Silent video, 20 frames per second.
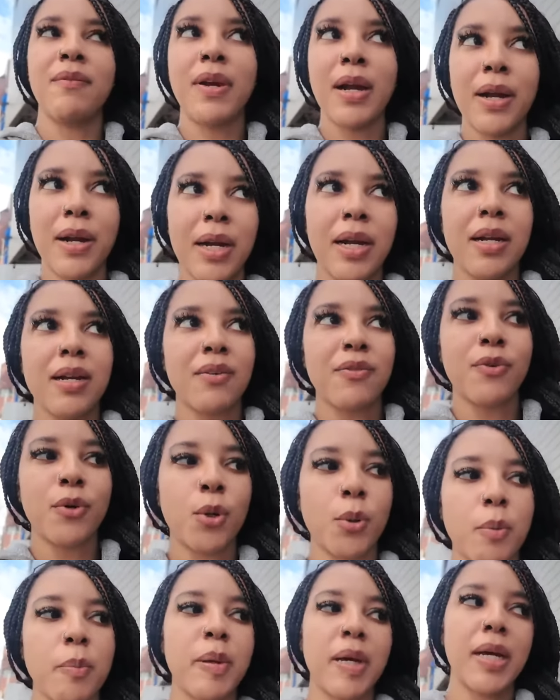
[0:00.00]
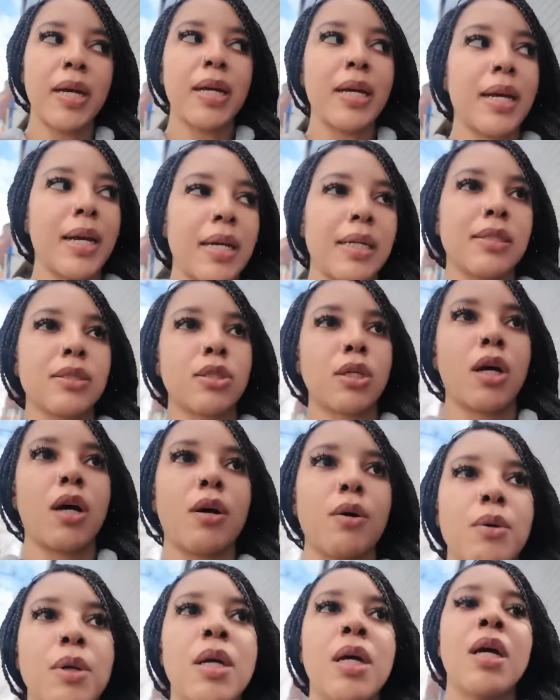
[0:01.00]
Very egg forward pancake.
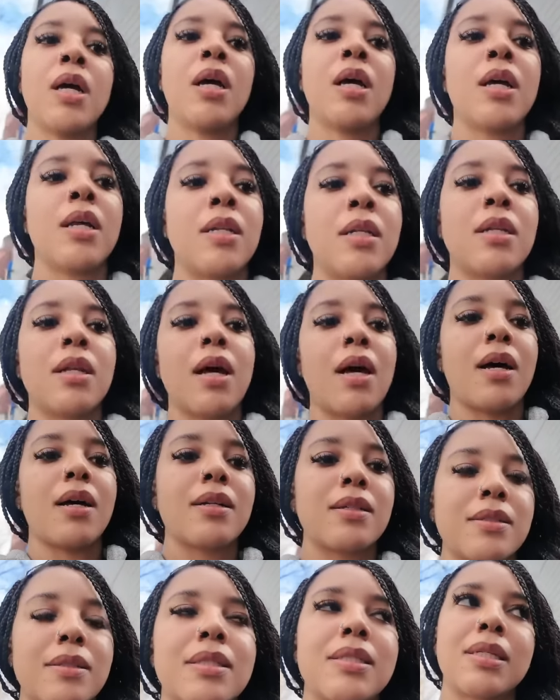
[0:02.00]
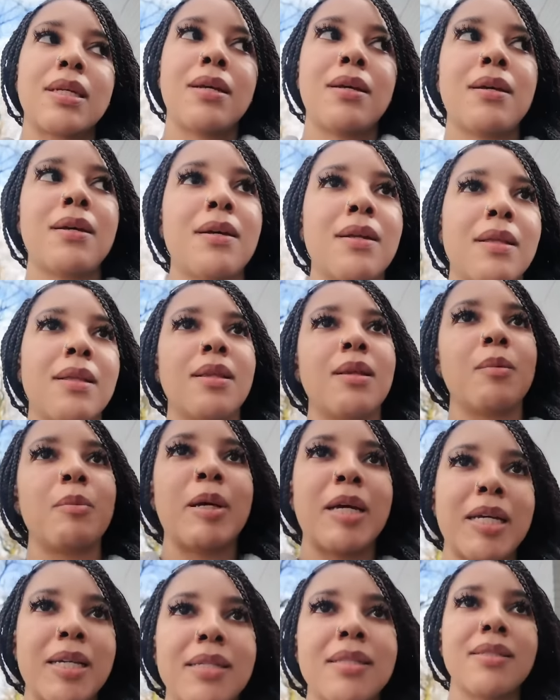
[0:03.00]
So not the
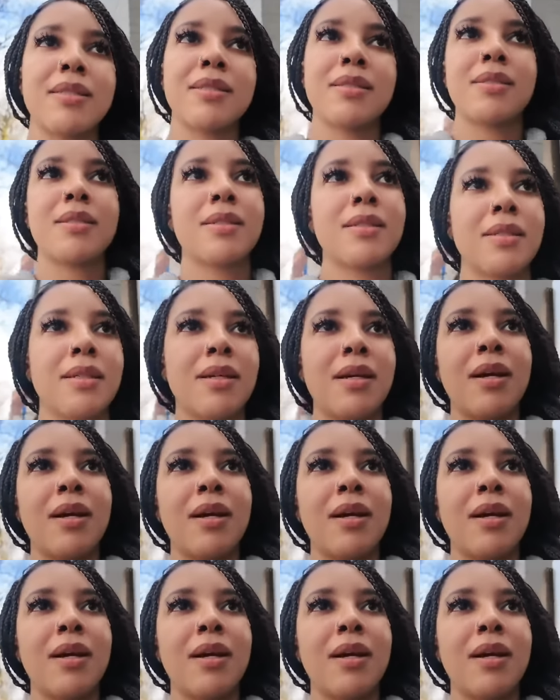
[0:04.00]
best.